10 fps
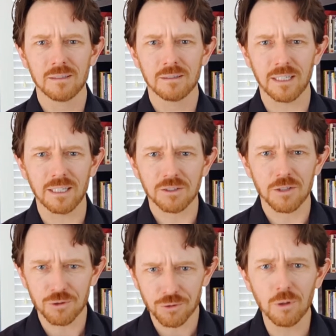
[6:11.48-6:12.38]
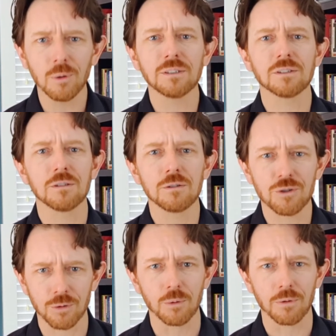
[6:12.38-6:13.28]
It is the truest
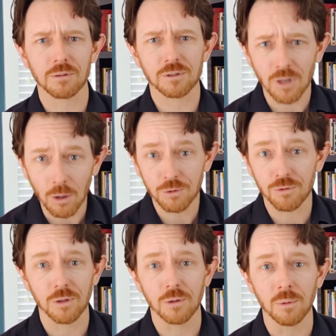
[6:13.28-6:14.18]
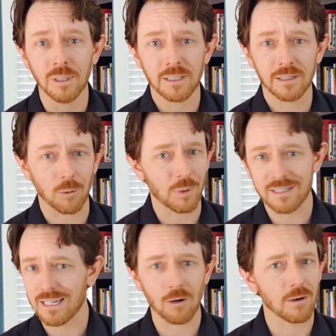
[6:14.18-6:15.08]
truth, so true that we
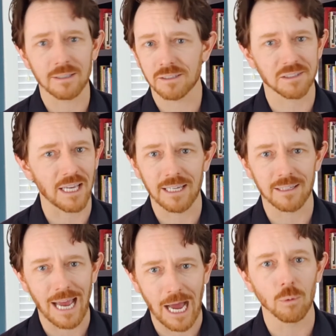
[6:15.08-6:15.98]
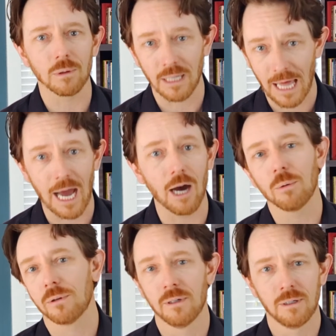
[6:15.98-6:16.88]
dare not say it out
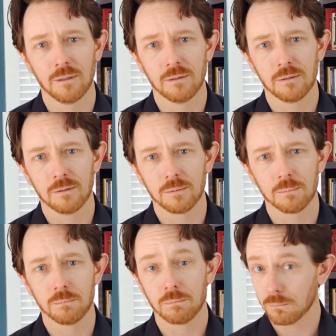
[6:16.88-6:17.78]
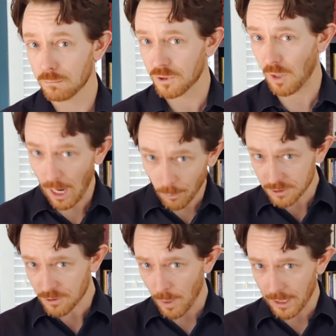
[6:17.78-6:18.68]
loud. So how, as
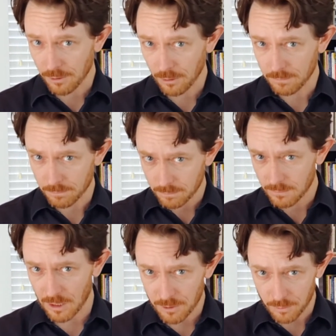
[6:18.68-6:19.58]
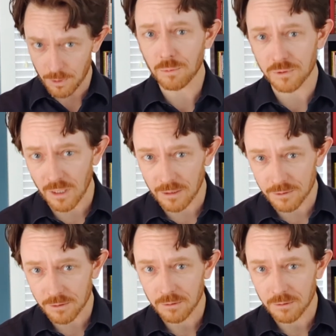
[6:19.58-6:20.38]
a director, can you use this?